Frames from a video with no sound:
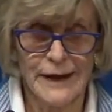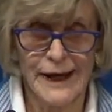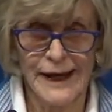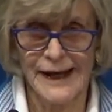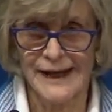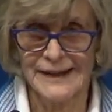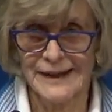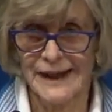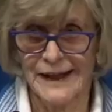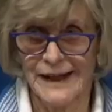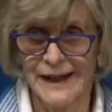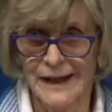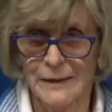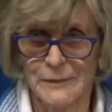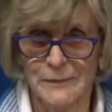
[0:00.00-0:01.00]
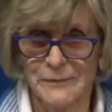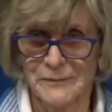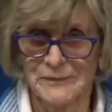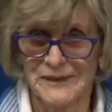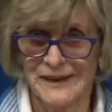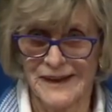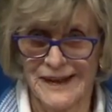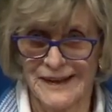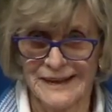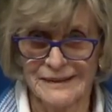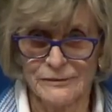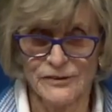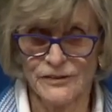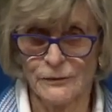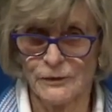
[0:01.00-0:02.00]
And he
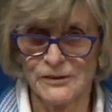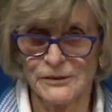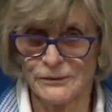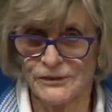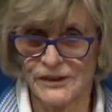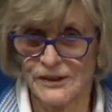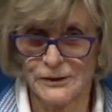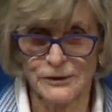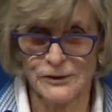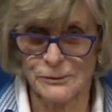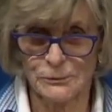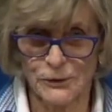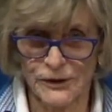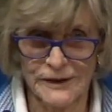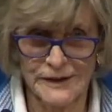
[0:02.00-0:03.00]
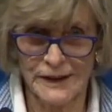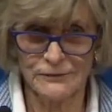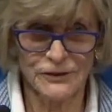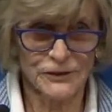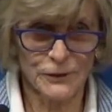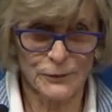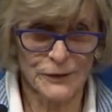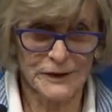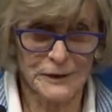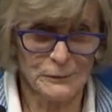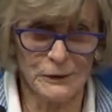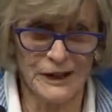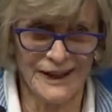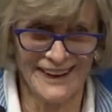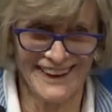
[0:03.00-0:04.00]
was always a very good sport. He never told
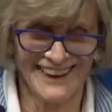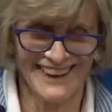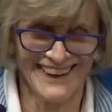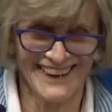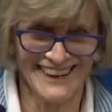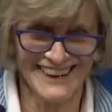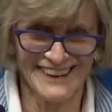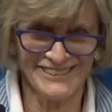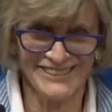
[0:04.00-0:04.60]
anyone.